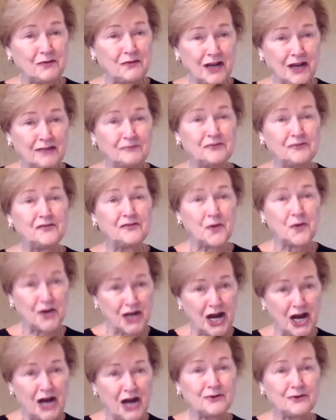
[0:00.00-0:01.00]
run
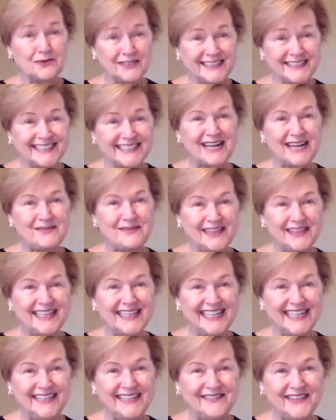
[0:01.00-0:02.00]
for Congress, I
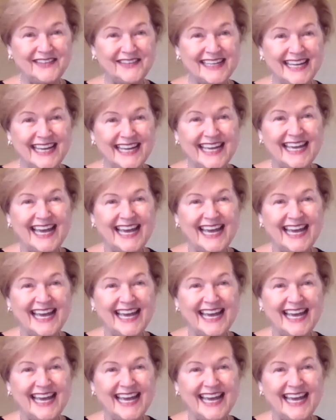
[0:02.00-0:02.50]
believe, yes,